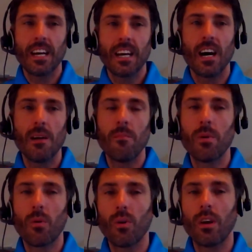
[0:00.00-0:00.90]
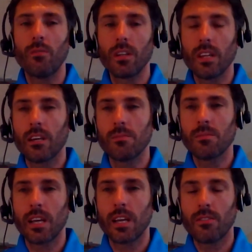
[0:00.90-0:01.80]
But what it really
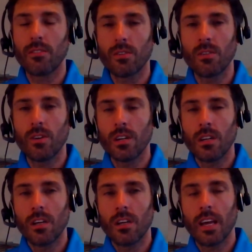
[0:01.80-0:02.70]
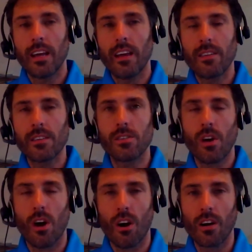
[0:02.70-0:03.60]
comes down to, and this
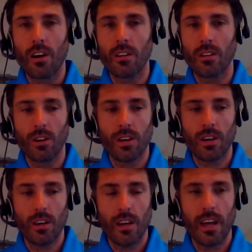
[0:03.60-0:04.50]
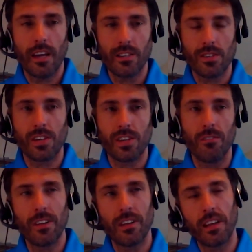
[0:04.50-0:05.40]
is hard to look at
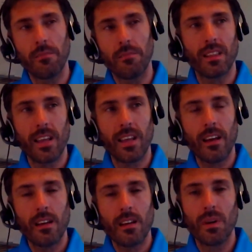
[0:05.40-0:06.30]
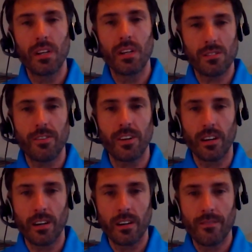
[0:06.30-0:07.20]
yourself and admit that, but it's
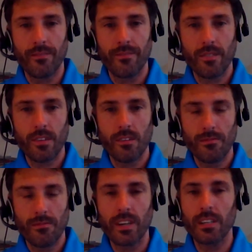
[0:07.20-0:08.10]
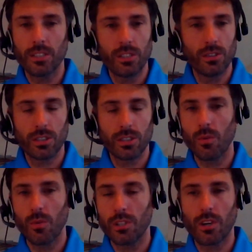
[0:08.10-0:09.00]
fear. Fear is usually
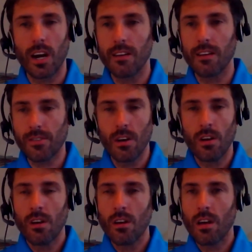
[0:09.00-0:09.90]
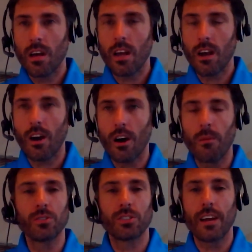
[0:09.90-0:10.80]
what drives
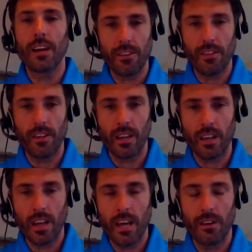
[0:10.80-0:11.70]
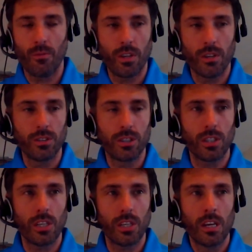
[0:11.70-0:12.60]
almost everything and what
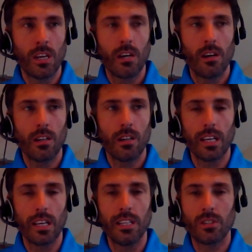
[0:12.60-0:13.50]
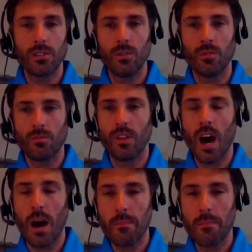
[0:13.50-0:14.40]
usually leads to
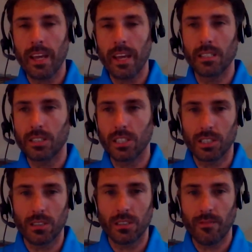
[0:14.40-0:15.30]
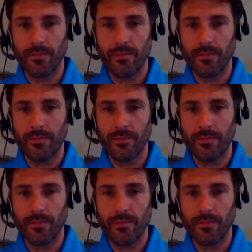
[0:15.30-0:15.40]
not making a decision.